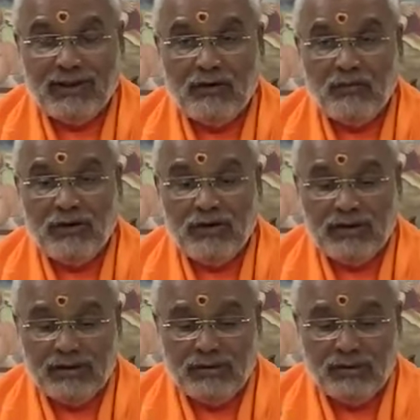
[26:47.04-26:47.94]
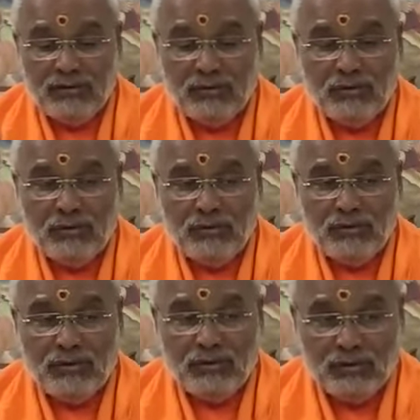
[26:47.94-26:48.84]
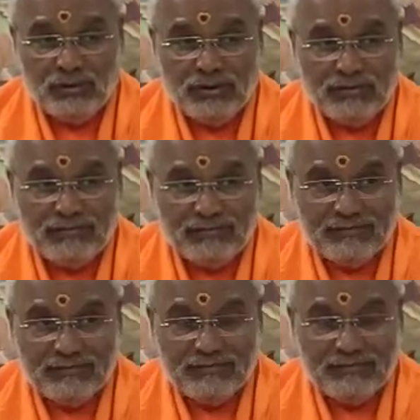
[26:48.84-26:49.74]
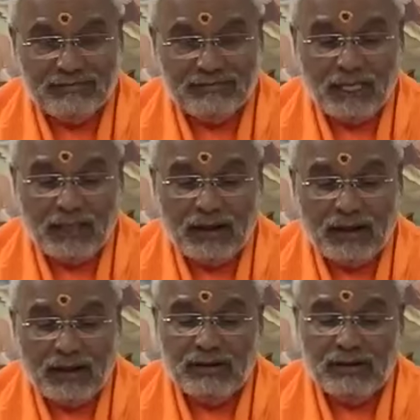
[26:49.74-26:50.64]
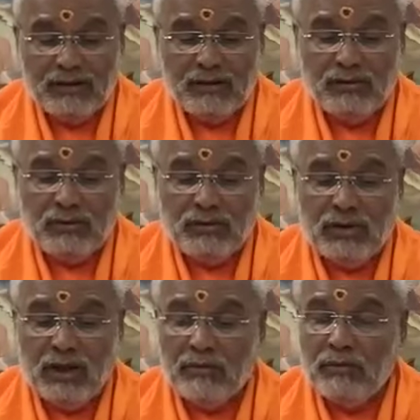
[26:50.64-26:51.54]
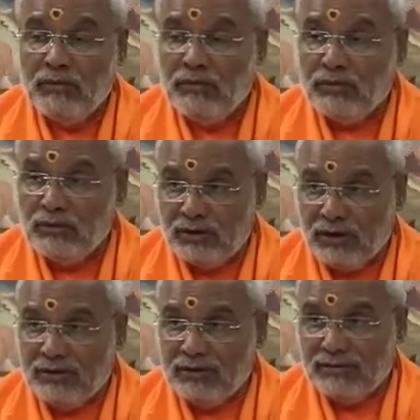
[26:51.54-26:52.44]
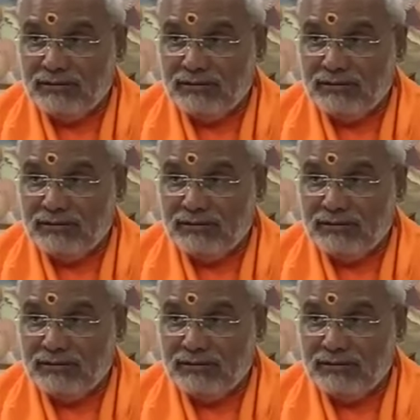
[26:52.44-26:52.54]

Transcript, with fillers: committed to duty, committed to dharma purushartha.